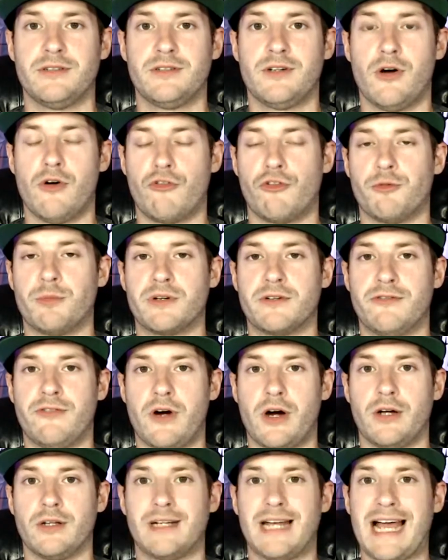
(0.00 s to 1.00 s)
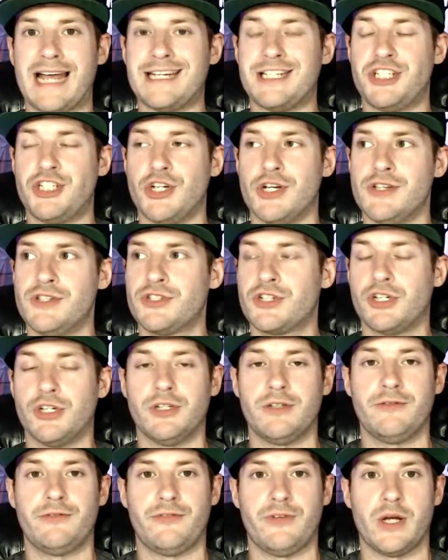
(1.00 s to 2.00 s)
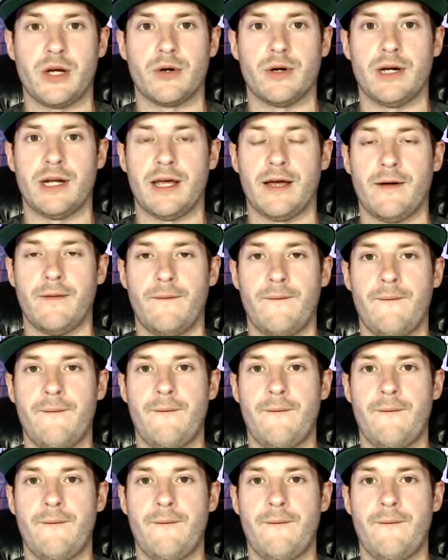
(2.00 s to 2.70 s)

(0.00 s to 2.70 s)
over McFarland. I just couldn't figure it out.